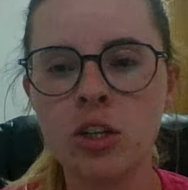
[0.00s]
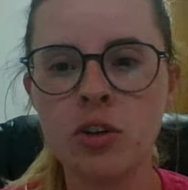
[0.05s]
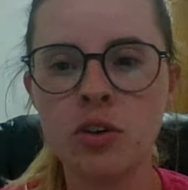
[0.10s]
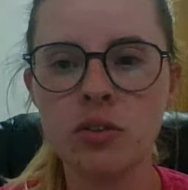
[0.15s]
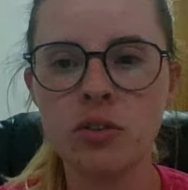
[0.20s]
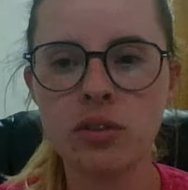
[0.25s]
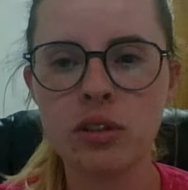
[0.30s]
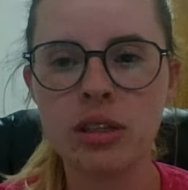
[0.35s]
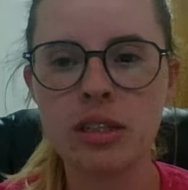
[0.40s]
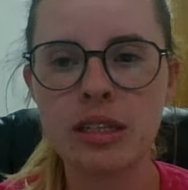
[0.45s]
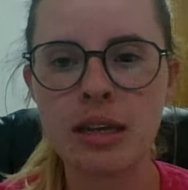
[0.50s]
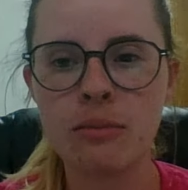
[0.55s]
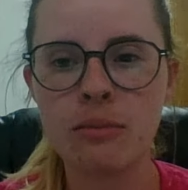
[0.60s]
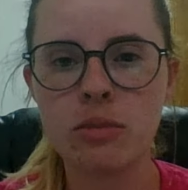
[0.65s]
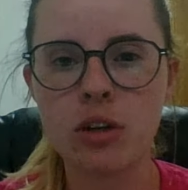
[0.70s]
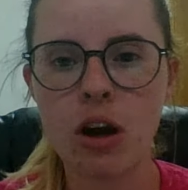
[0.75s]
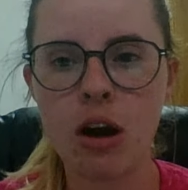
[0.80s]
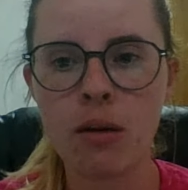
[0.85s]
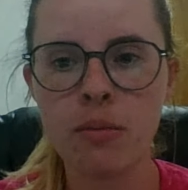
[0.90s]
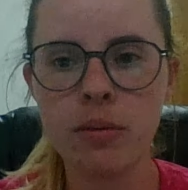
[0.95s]
do for the same
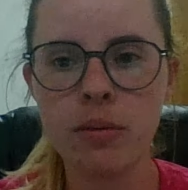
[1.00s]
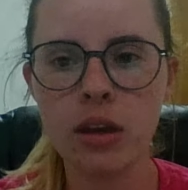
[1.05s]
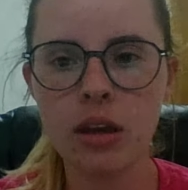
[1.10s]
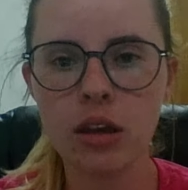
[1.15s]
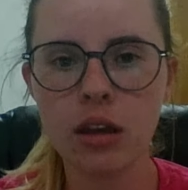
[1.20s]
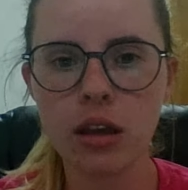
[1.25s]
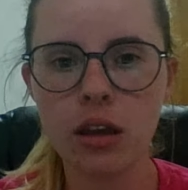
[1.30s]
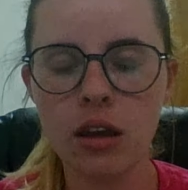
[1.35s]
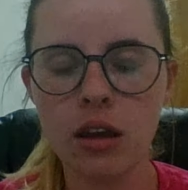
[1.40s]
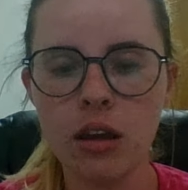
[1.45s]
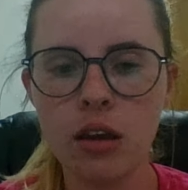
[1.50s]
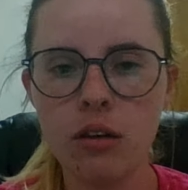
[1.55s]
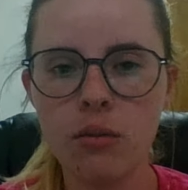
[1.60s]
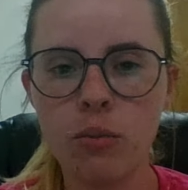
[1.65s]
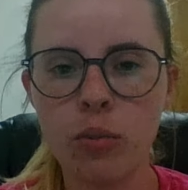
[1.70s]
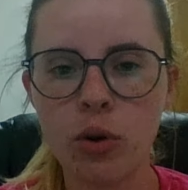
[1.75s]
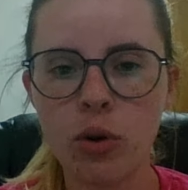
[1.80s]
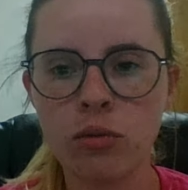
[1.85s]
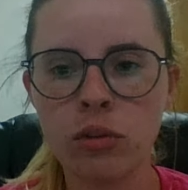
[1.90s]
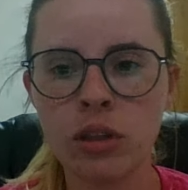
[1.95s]
topic,
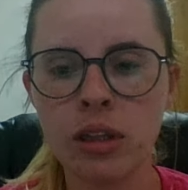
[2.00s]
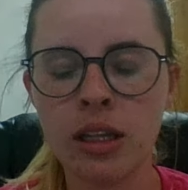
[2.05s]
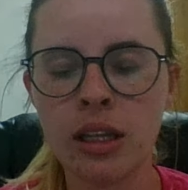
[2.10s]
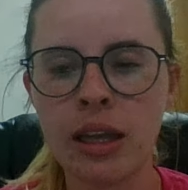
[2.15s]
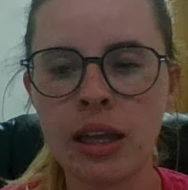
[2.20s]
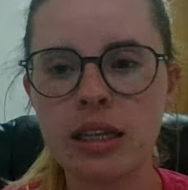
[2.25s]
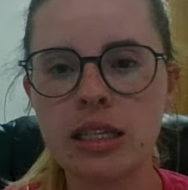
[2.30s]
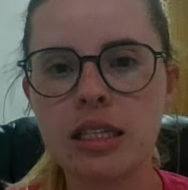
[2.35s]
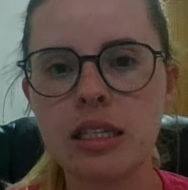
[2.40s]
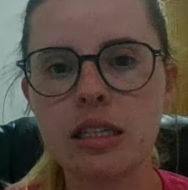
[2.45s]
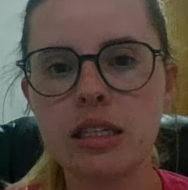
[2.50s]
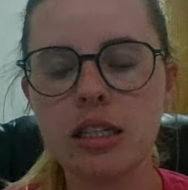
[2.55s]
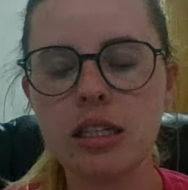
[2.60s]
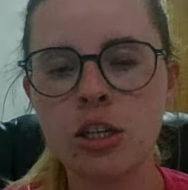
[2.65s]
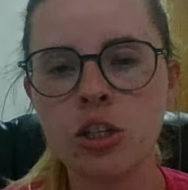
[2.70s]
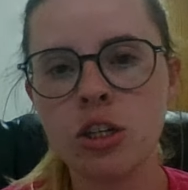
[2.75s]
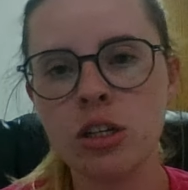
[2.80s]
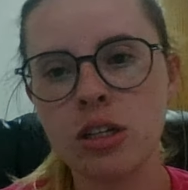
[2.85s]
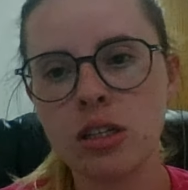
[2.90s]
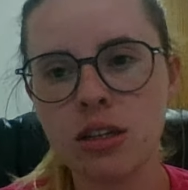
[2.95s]
but really like
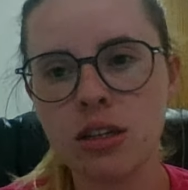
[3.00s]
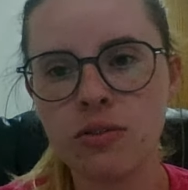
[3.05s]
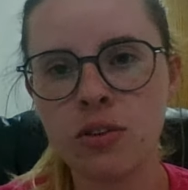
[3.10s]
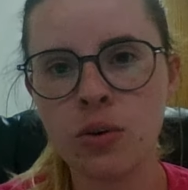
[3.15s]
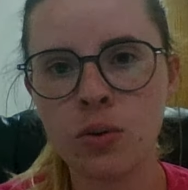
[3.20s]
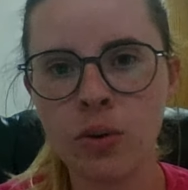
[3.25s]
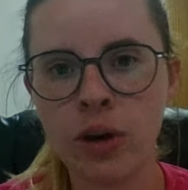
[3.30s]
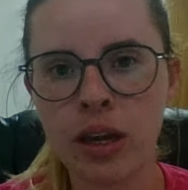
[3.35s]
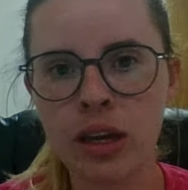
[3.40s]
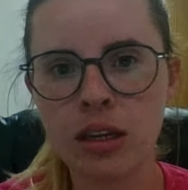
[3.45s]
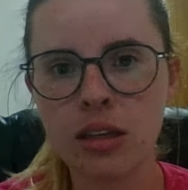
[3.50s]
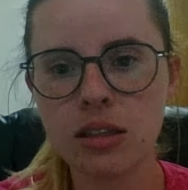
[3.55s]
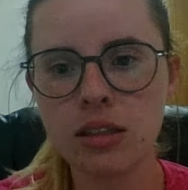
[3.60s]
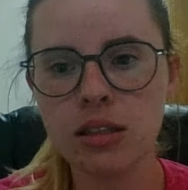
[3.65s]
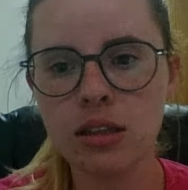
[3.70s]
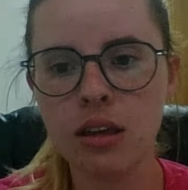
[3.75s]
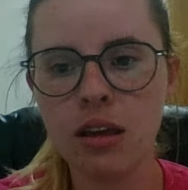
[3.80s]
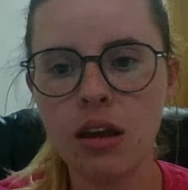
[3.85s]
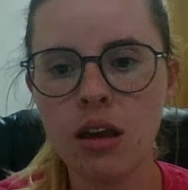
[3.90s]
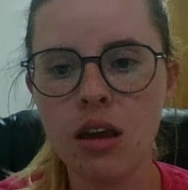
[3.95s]
teach it different
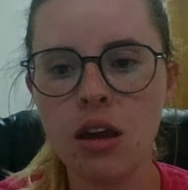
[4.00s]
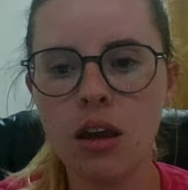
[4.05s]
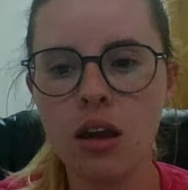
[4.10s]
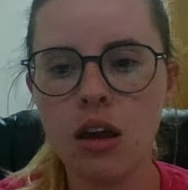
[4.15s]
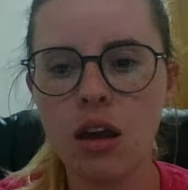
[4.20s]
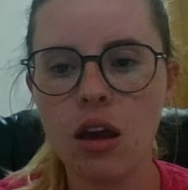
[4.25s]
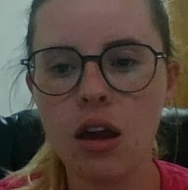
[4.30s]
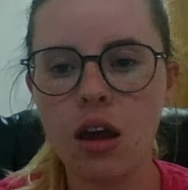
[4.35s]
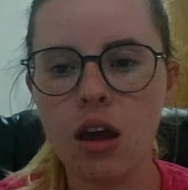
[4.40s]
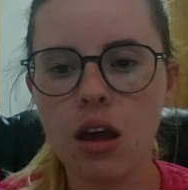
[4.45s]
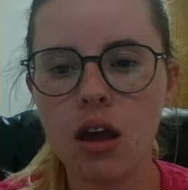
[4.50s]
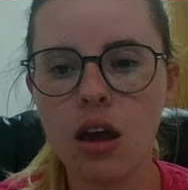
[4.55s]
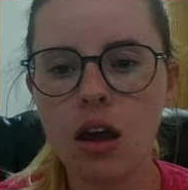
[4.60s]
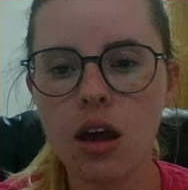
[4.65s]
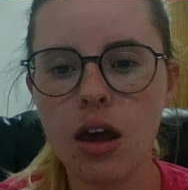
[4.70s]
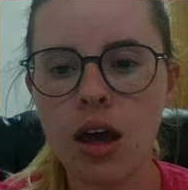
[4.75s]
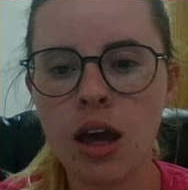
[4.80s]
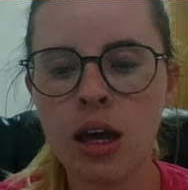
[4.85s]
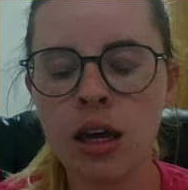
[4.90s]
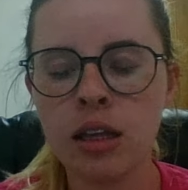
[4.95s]
ways.
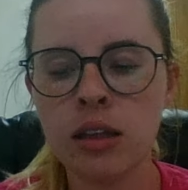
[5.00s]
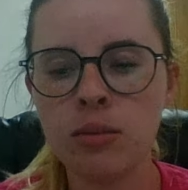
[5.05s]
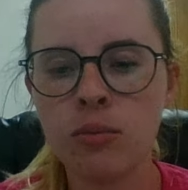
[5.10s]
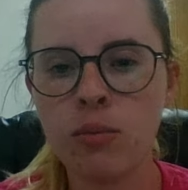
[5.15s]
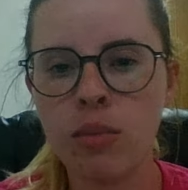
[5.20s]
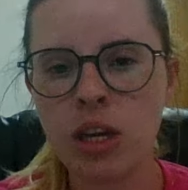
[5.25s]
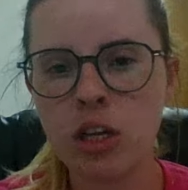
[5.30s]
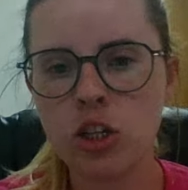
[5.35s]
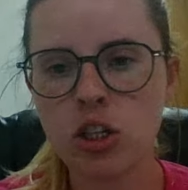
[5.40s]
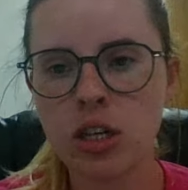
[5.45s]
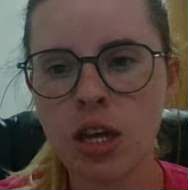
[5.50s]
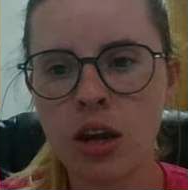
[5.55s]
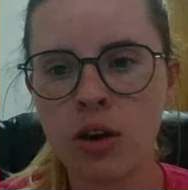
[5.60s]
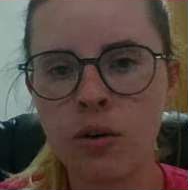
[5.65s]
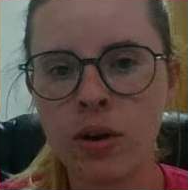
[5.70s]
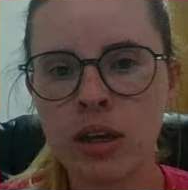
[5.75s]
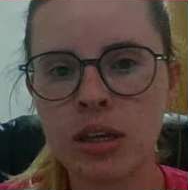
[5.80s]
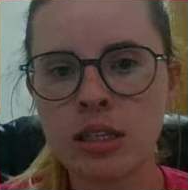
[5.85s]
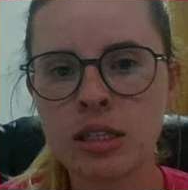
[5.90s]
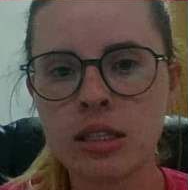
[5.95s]
And major
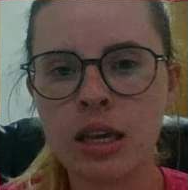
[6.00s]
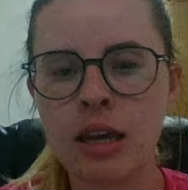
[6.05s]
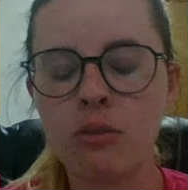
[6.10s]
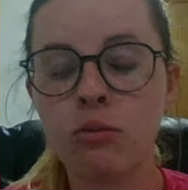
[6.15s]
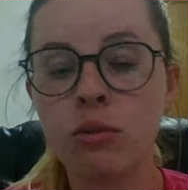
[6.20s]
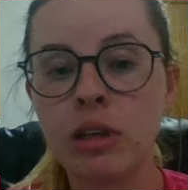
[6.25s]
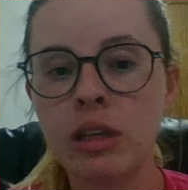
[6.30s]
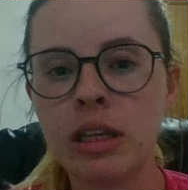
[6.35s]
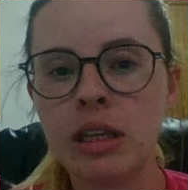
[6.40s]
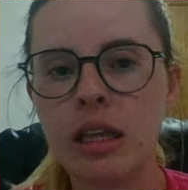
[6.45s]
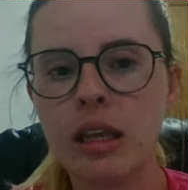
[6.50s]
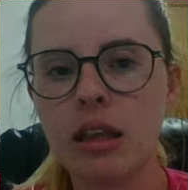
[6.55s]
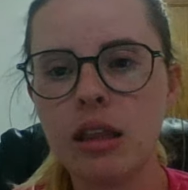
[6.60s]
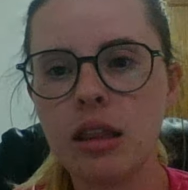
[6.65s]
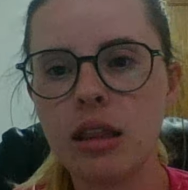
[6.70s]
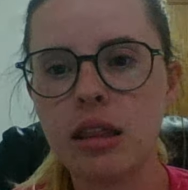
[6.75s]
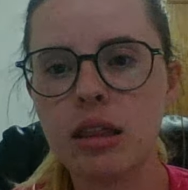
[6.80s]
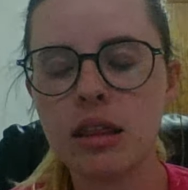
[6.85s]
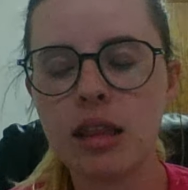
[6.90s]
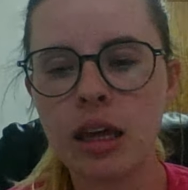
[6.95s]
takeaway is like really
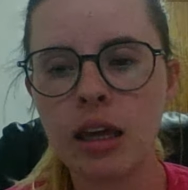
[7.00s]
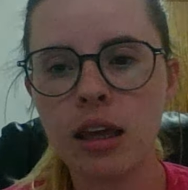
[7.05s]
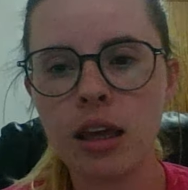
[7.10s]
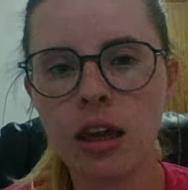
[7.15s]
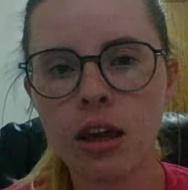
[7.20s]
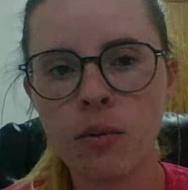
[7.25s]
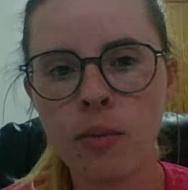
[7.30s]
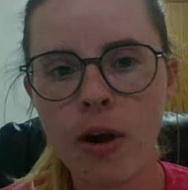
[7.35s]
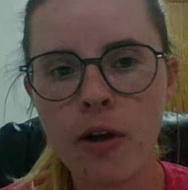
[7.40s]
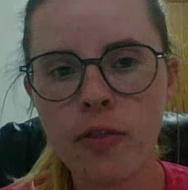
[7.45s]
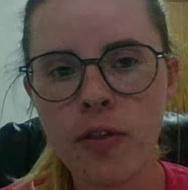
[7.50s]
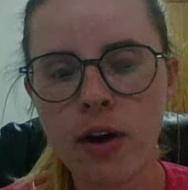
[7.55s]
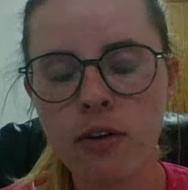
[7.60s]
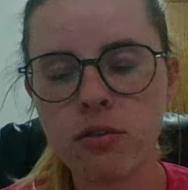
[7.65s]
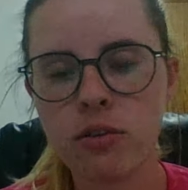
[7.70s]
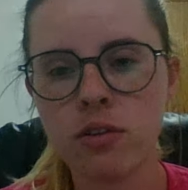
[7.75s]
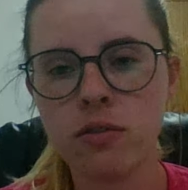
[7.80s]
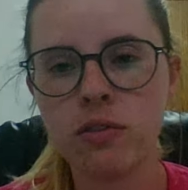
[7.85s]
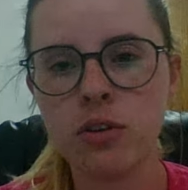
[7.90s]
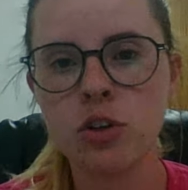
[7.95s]
thinking about that
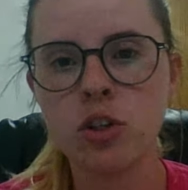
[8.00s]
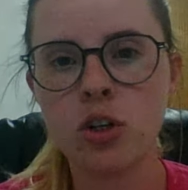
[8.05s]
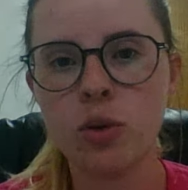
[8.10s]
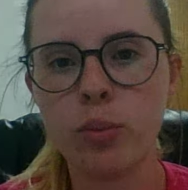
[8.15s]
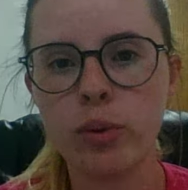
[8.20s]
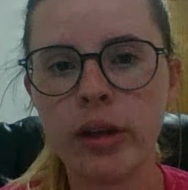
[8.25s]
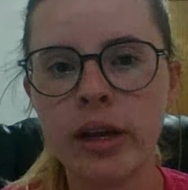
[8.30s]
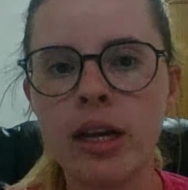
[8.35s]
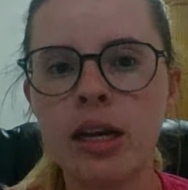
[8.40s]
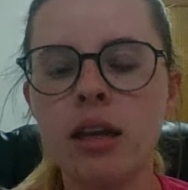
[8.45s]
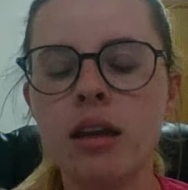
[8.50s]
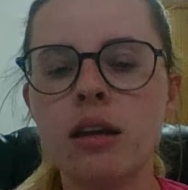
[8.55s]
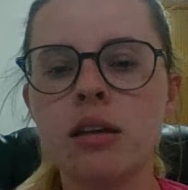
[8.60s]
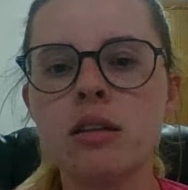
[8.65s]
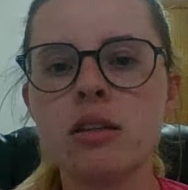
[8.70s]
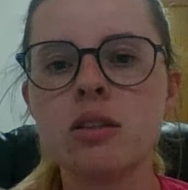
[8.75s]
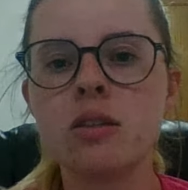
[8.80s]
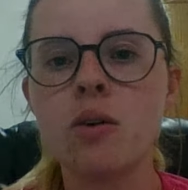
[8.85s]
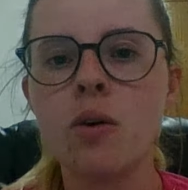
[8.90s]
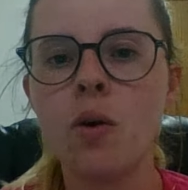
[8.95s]
for future planning
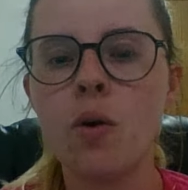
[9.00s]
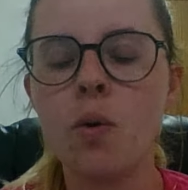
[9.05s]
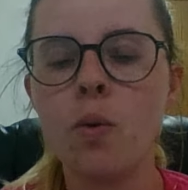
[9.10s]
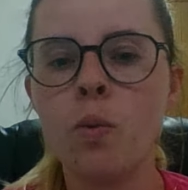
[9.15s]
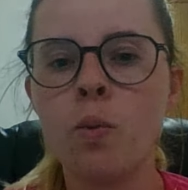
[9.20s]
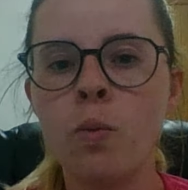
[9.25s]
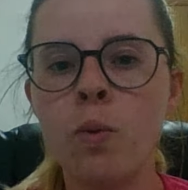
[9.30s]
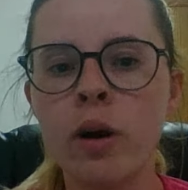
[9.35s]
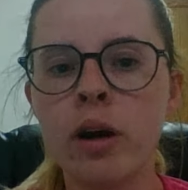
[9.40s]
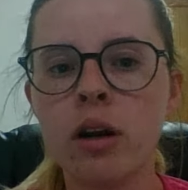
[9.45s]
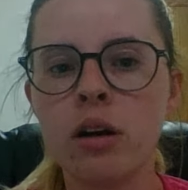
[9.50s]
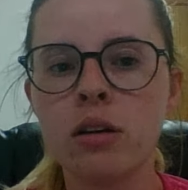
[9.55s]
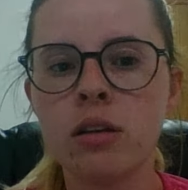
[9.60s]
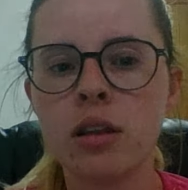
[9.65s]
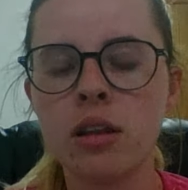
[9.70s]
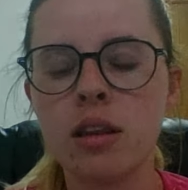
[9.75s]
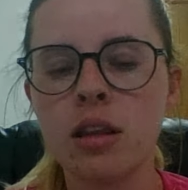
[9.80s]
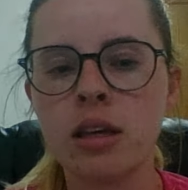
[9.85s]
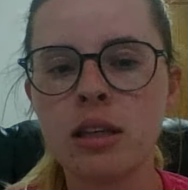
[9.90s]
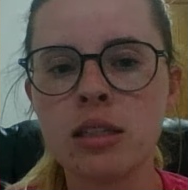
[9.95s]
is what are
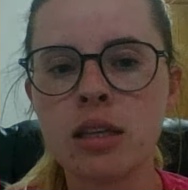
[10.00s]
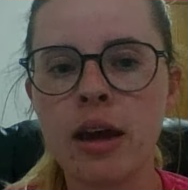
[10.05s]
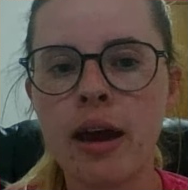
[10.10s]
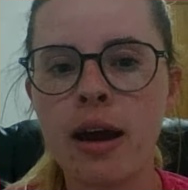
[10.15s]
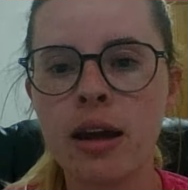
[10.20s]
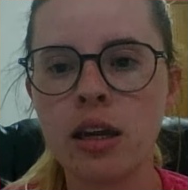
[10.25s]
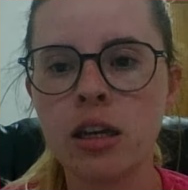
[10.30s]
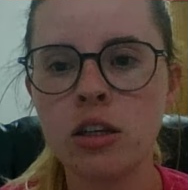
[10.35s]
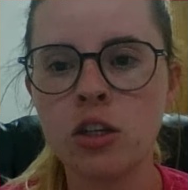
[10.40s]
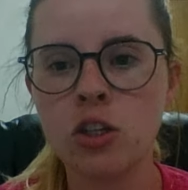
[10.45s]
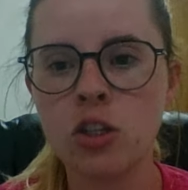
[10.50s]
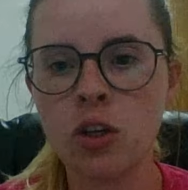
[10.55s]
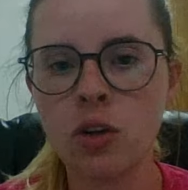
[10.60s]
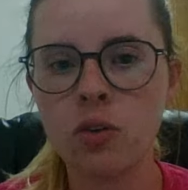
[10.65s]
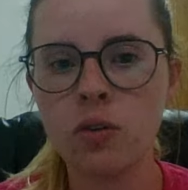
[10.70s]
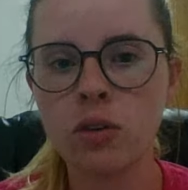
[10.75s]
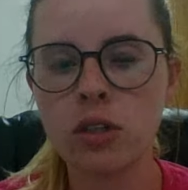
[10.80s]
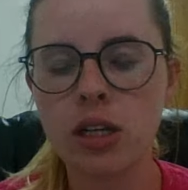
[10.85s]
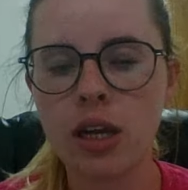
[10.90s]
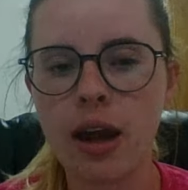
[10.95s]
the things that I can
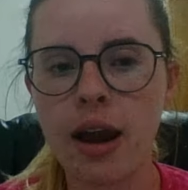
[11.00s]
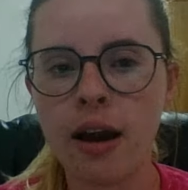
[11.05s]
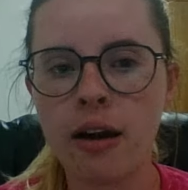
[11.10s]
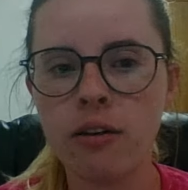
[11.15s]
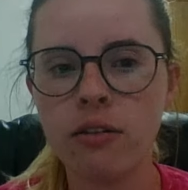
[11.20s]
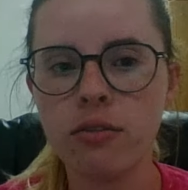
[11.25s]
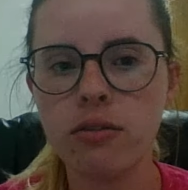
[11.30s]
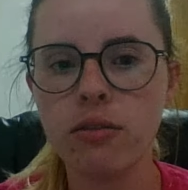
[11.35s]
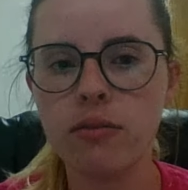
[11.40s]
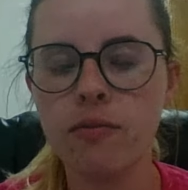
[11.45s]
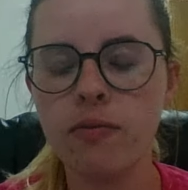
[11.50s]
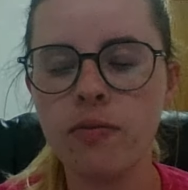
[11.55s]
do to have